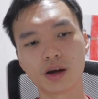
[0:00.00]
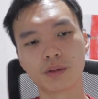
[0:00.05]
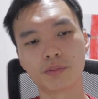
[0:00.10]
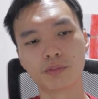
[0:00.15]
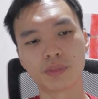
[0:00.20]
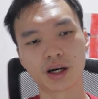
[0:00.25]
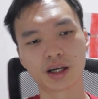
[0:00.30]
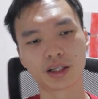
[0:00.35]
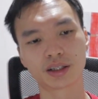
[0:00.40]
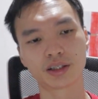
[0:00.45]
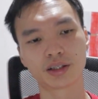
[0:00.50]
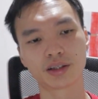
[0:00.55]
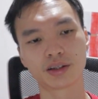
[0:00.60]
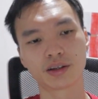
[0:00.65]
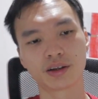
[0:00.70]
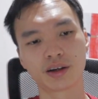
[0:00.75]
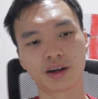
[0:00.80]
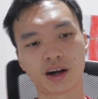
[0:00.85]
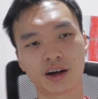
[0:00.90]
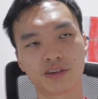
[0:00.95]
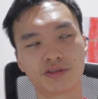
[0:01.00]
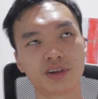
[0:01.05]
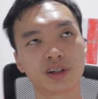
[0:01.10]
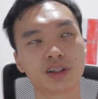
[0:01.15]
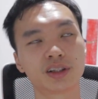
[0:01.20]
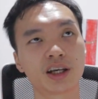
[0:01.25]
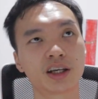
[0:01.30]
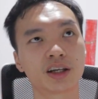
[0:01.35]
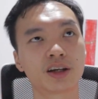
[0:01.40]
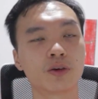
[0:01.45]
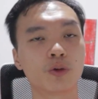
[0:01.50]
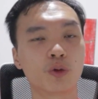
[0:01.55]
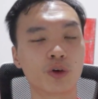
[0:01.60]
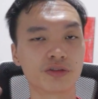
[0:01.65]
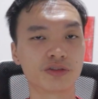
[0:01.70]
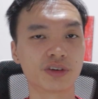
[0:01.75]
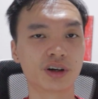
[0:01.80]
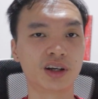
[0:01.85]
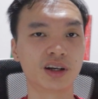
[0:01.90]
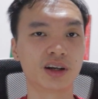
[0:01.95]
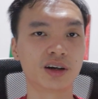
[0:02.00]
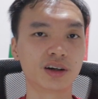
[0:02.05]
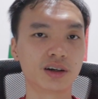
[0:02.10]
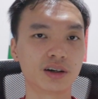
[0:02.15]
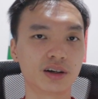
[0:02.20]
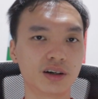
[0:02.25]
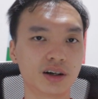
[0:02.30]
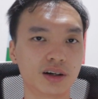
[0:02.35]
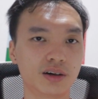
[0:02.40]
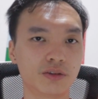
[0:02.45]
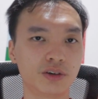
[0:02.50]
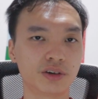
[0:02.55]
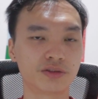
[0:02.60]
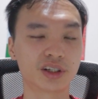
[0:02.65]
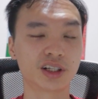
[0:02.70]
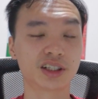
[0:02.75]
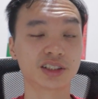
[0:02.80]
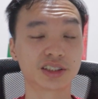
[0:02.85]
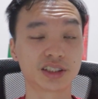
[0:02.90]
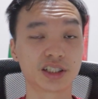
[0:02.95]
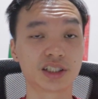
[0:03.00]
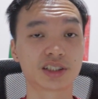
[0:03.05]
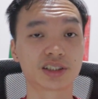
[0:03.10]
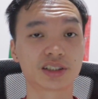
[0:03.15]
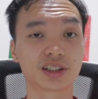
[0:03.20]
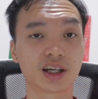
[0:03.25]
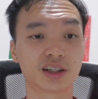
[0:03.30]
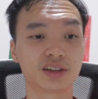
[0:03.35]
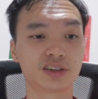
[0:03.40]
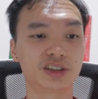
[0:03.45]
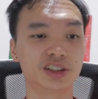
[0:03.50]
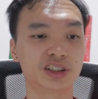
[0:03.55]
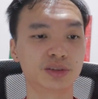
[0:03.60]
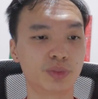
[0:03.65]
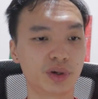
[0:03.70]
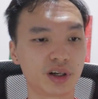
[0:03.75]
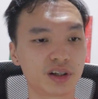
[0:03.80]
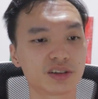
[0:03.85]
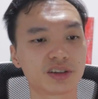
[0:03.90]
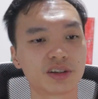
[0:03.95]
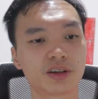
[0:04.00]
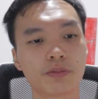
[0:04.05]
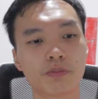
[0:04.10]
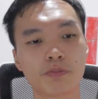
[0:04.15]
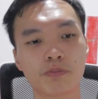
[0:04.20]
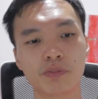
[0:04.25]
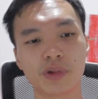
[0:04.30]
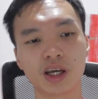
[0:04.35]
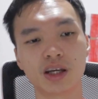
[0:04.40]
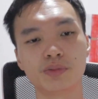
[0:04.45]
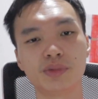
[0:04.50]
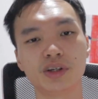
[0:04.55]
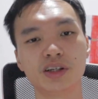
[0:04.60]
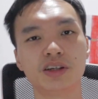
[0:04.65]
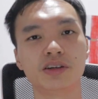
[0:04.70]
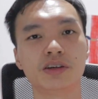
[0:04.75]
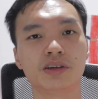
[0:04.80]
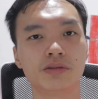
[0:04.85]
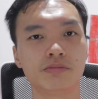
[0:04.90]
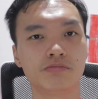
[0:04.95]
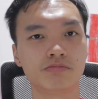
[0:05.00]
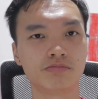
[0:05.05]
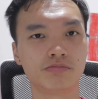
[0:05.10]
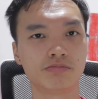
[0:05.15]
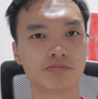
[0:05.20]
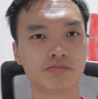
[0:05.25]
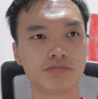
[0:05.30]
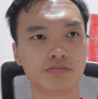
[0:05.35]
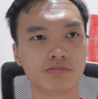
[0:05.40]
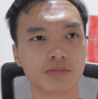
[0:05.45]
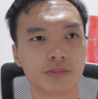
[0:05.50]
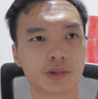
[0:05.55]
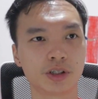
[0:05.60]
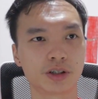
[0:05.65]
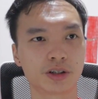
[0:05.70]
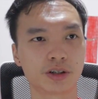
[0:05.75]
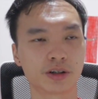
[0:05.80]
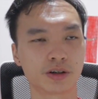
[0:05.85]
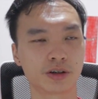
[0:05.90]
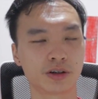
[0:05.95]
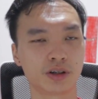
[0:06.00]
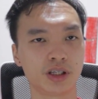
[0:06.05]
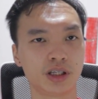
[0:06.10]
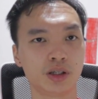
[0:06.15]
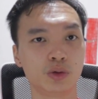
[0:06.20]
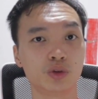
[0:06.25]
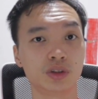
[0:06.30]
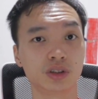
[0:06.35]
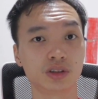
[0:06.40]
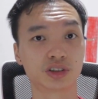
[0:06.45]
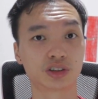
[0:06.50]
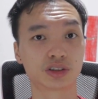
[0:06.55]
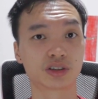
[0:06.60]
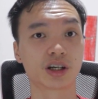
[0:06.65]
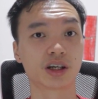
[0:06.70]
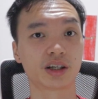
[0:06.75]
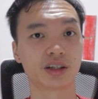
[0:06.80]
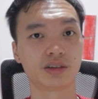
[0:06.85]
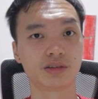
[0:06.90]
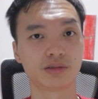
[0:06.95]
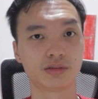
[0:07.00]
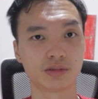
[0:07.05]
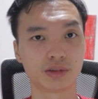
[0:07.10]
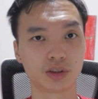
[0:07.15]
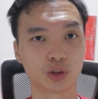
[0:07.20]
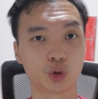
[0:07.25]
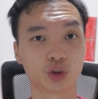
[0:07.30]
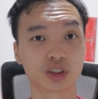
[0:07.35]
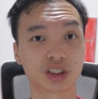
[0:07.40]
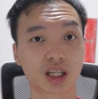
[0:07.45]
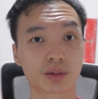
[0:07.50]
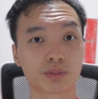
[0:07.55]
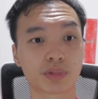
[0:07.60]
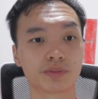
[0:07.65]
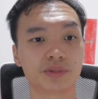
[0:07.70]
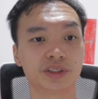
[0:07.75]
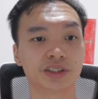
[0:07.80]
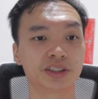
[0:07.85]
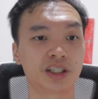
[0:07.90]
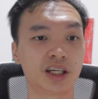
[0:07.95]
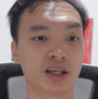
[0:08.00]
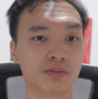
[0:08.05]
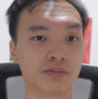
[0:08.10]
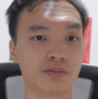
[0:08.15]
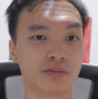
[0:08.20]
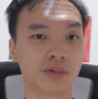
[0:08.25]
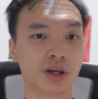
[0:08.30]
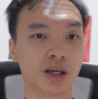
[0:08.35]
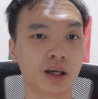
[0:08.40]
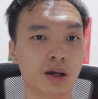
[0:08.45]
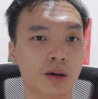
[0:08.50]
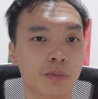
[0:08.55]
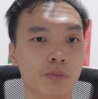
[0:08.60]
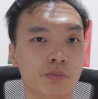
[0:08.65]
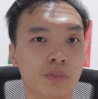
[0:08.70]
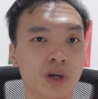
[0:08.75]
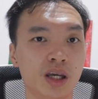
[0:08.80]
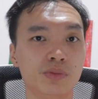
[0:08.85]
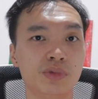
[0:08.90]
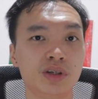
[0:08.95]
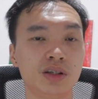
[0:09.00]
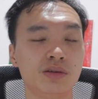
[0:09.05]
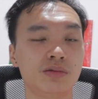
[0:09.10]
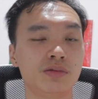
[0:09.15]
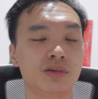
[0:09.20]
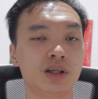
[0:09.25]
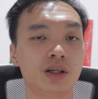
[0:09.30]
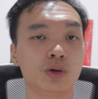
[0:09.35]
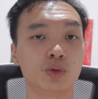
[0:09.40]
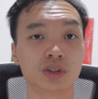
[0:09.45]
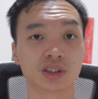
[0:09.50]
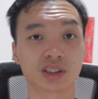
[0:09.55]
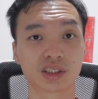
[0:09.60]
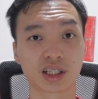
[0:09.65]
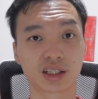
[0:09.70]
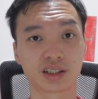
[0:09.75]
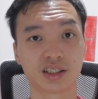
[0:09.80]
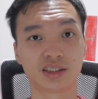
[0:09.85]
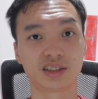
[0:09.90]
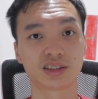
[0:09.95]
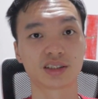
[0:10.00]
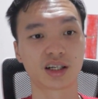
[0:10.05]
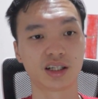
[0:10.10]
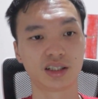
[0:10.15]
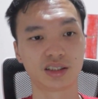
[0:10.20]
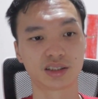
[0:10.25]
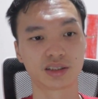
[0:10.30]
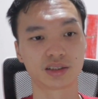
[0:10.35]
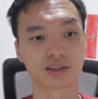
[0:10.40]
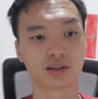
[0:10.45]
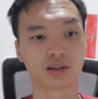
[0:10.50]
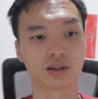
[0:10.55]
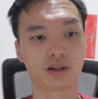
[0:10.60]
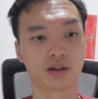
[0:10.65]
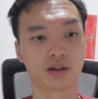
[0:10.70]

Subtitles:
but I feel like with an assist under his belt, maybe he will try to step up his game. Maybe he will set his sights